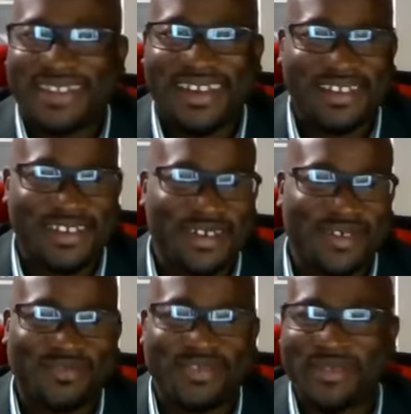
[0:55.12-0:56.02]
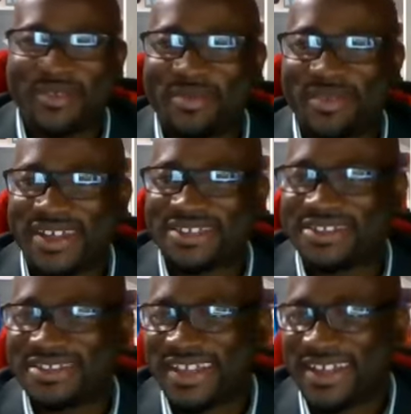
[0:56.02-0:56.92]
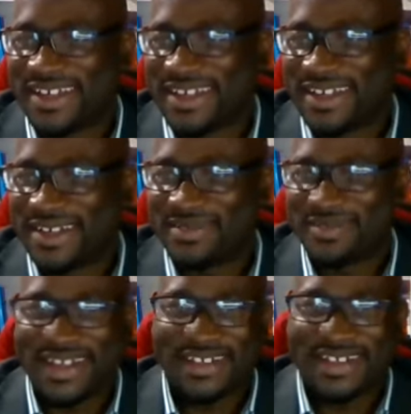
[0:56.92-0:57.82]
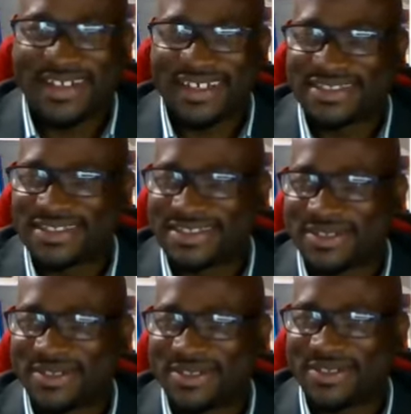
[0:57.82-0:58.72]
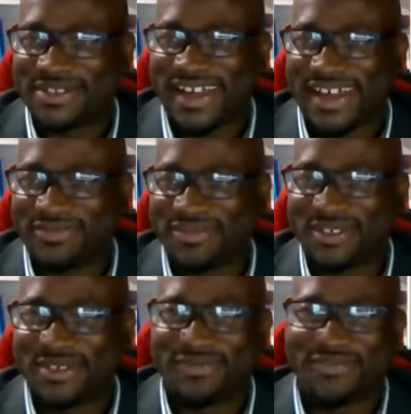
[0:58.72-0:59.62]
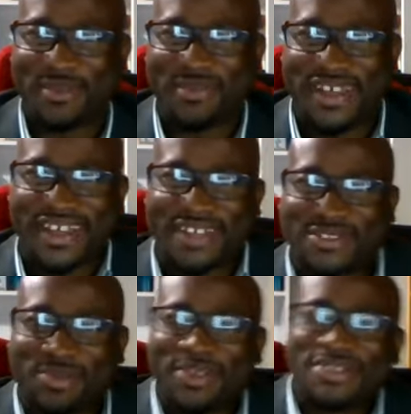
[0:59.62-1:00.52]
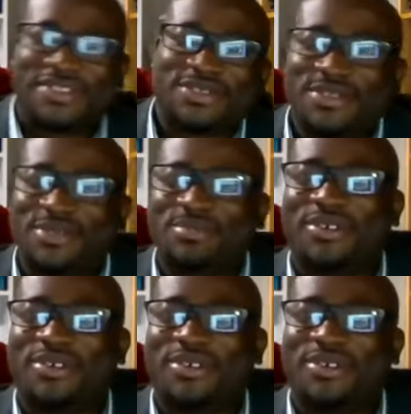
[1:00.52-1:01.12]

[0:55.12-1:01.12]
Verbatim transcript: Thank you very much. Uh, well, it's good afternoon from here. I suppose it's good